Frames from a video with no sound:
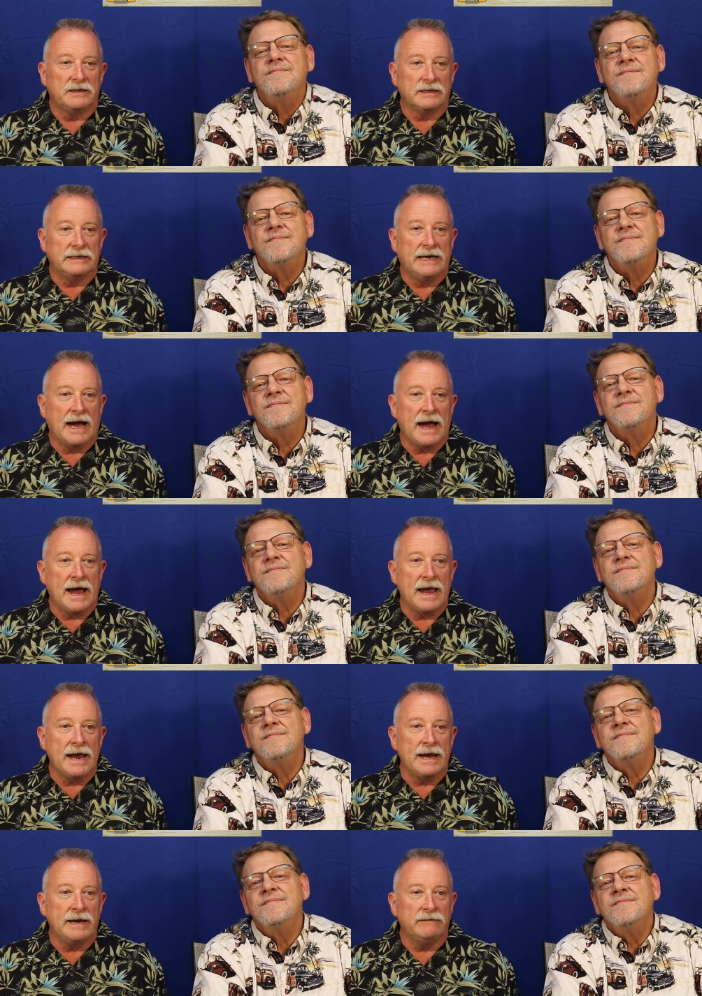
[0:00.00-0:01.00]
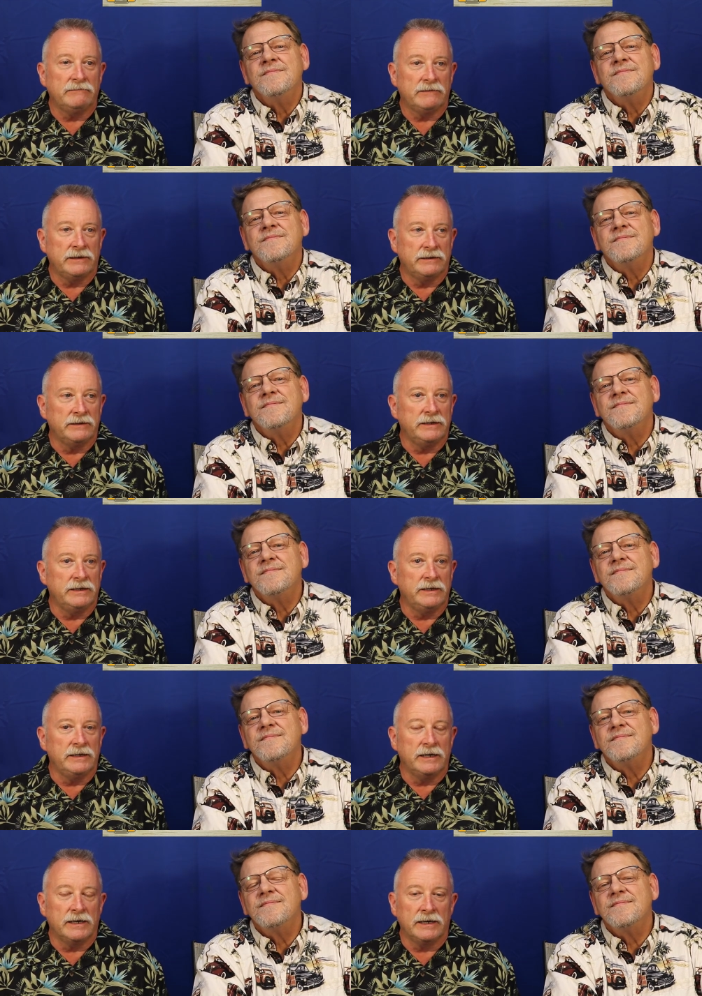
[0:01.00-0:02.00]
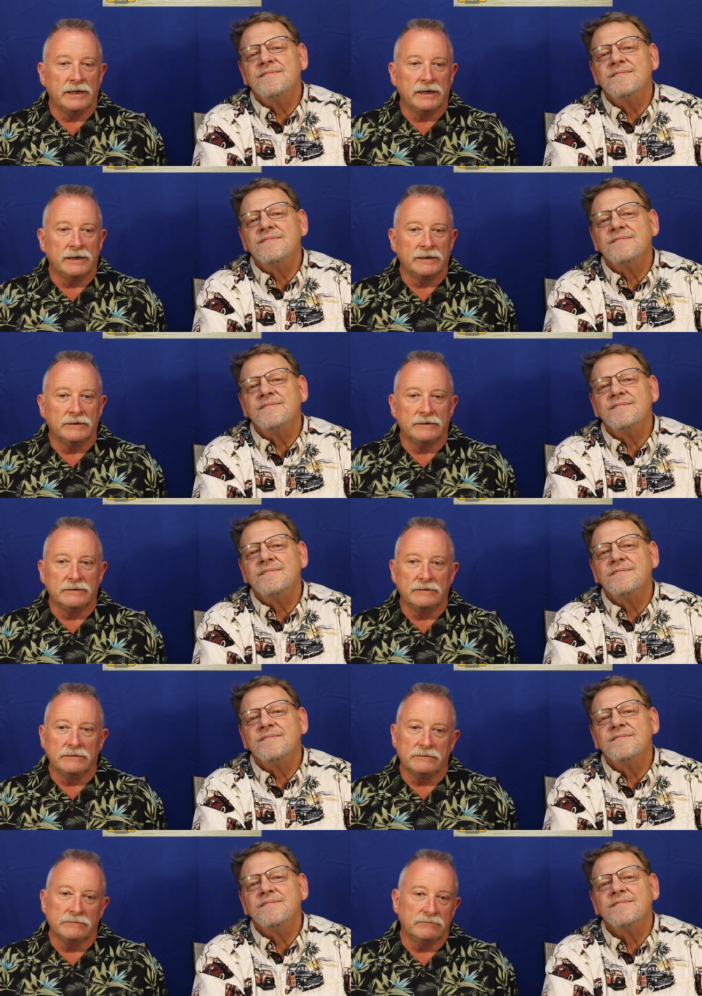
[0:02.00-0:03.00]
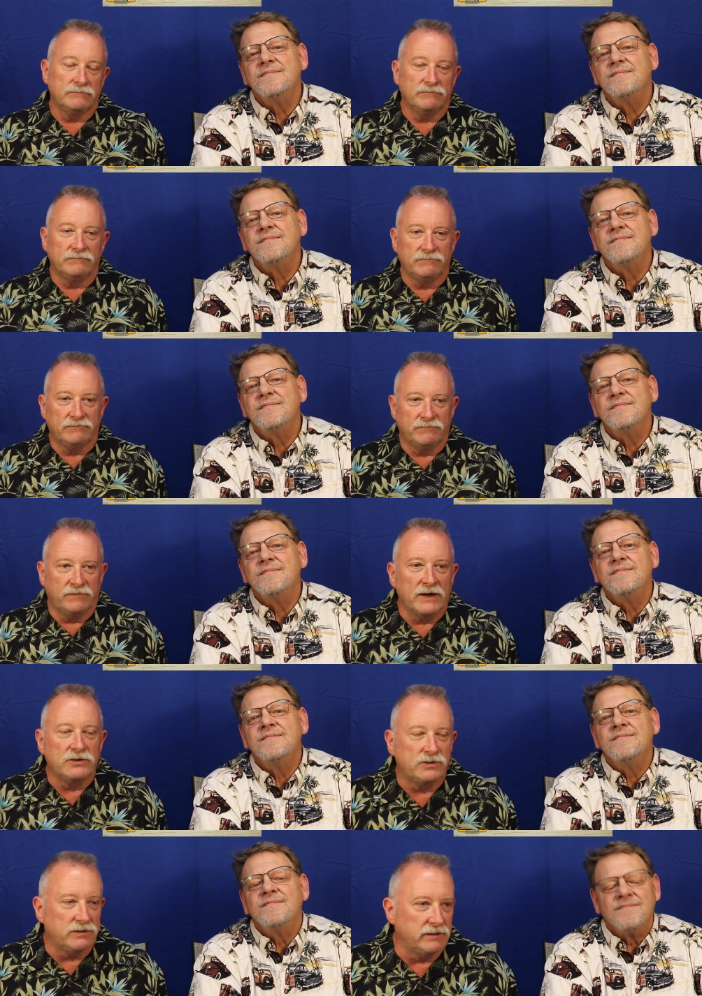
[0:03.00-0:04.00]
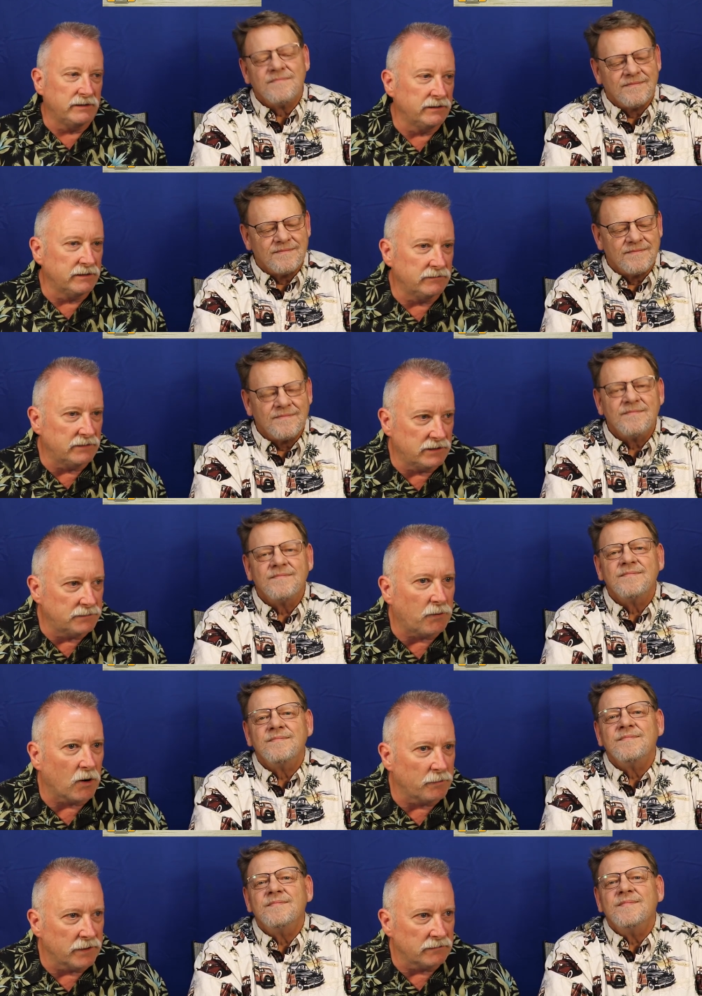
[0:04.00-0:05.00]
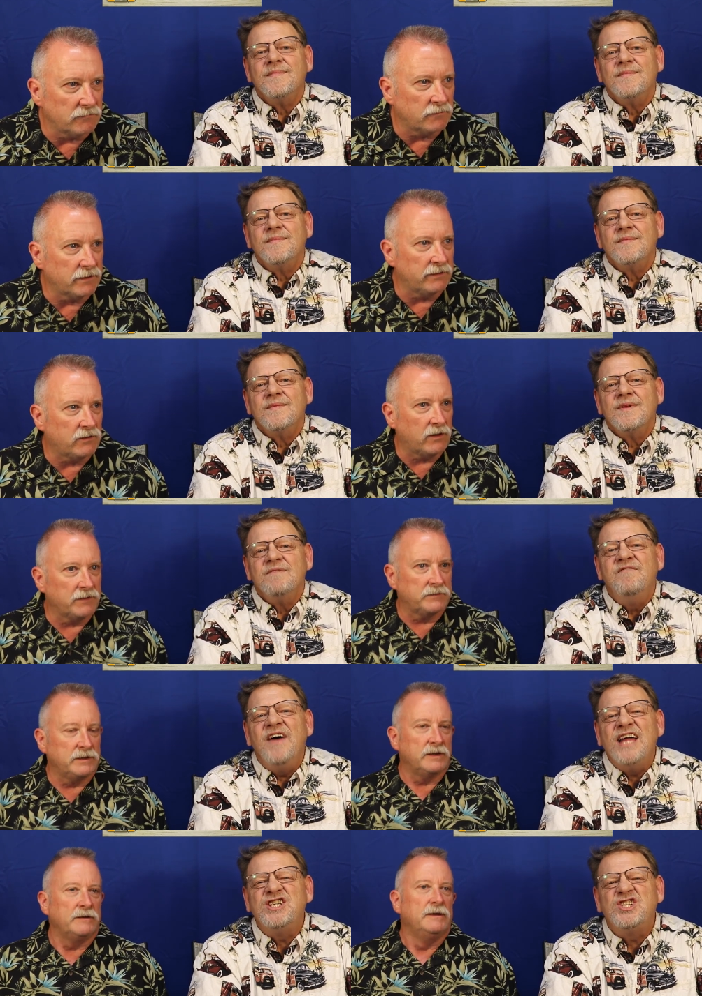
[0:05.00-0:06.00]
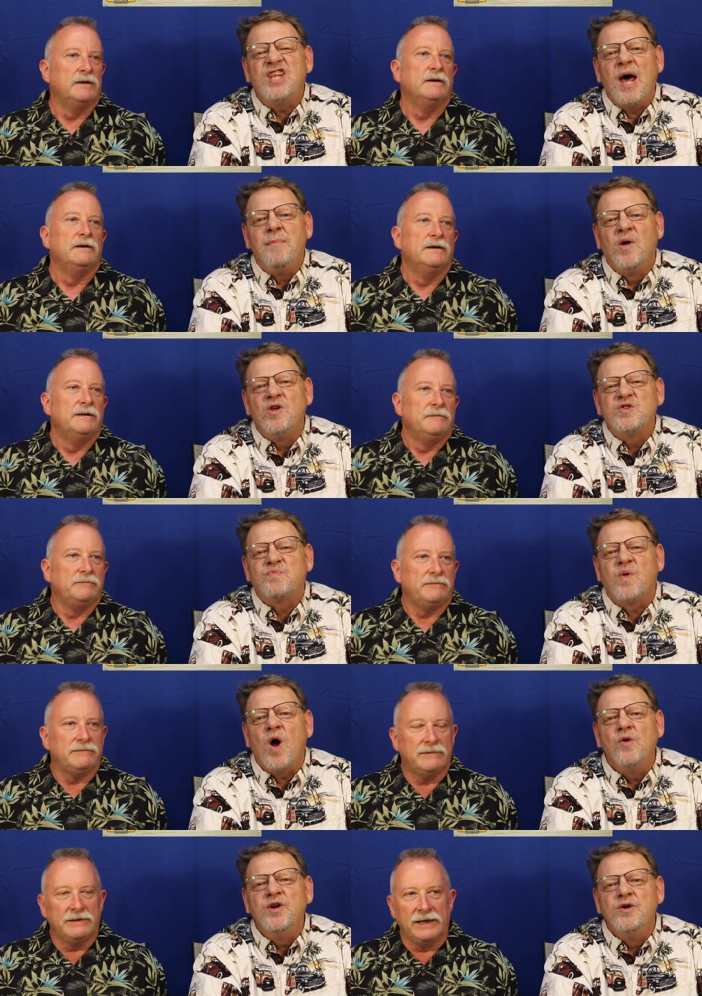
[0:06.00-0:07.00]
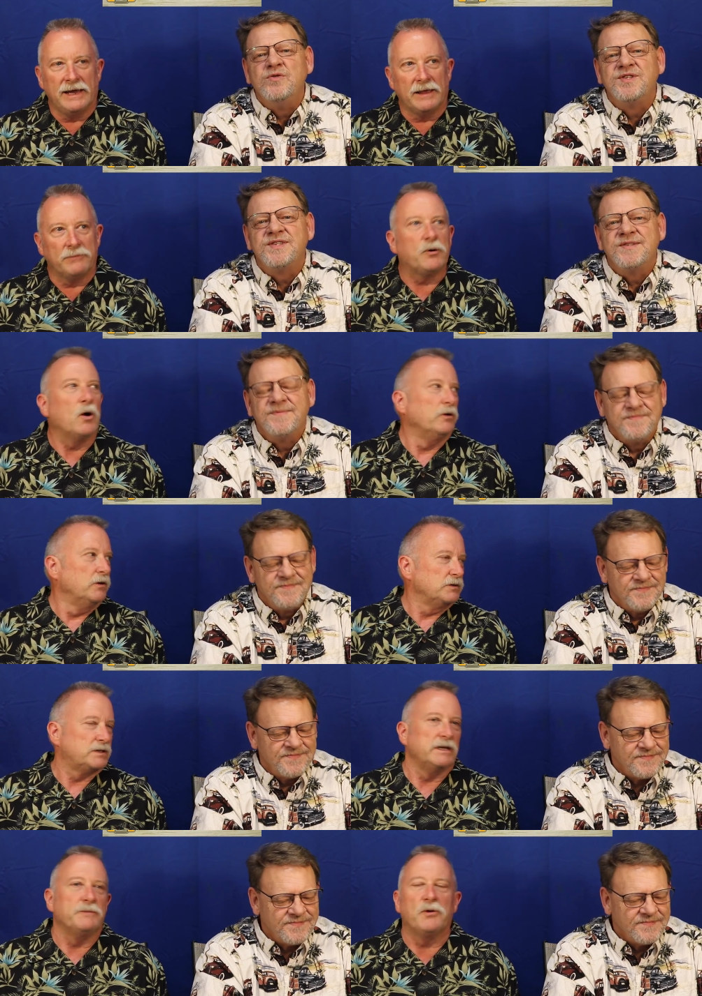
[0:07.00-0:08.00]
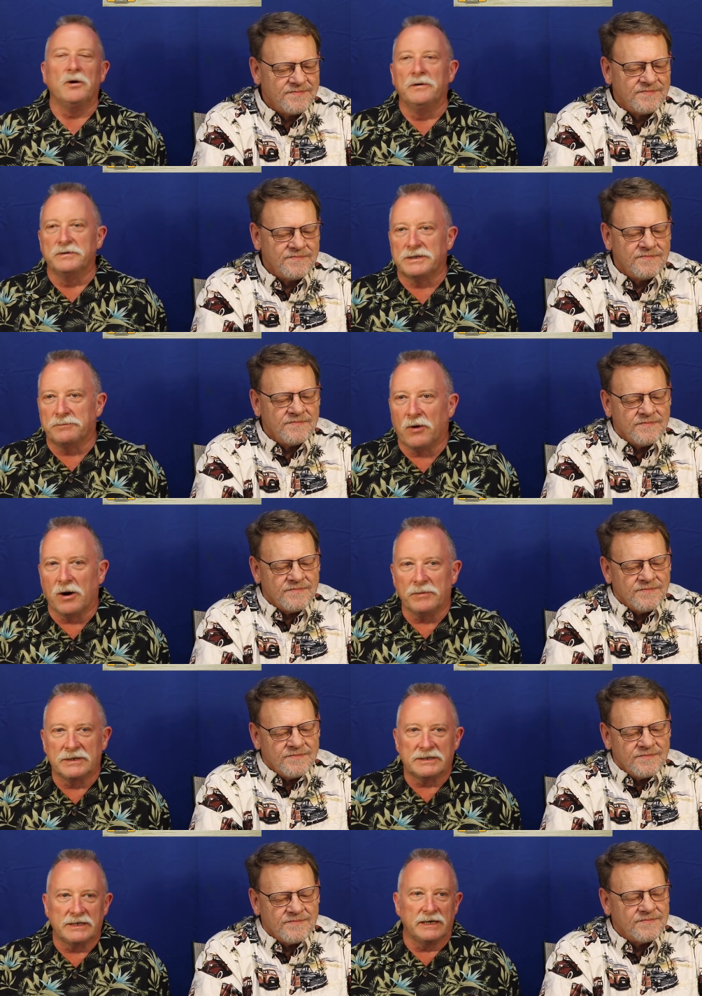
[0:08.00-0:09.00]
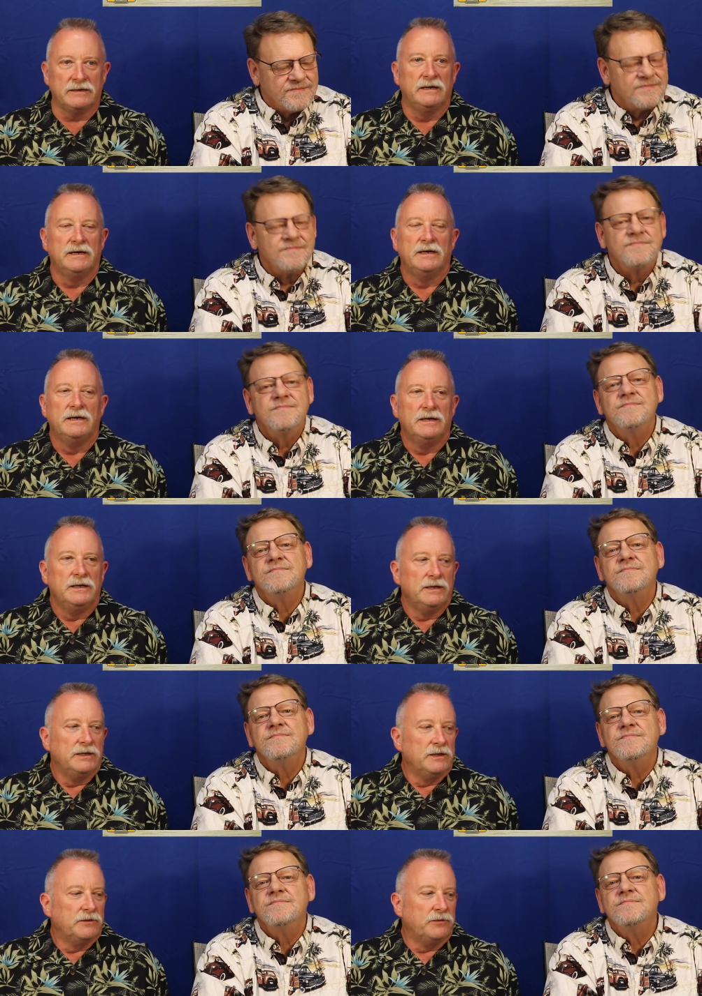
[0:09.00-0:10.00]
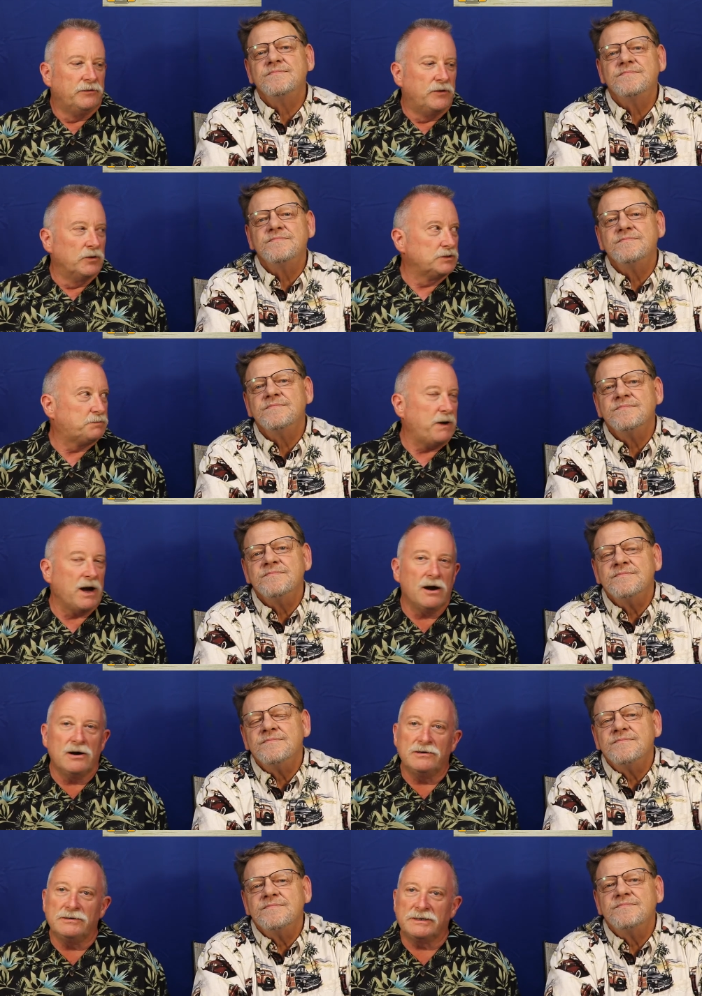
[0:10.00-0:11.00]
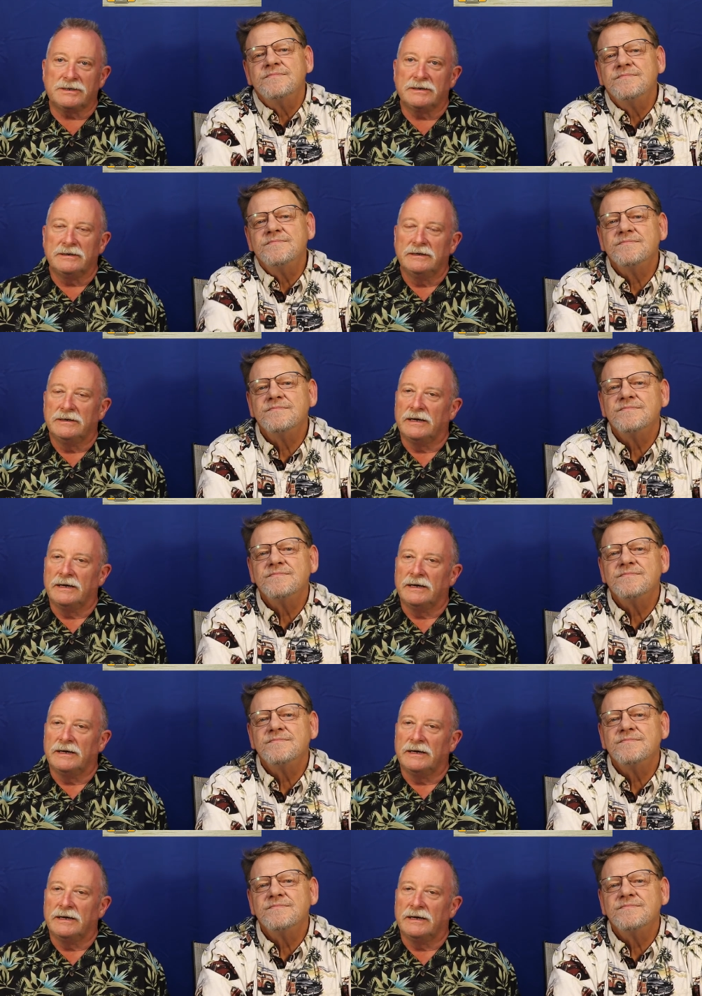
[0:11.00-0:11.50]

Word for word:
Speaker 1: the guy in the uh, veg in the department, what do you call it?
Speaker 2: Vegetables, produce. Yeah, the
Speaker 1: produce in the produce department said those pears.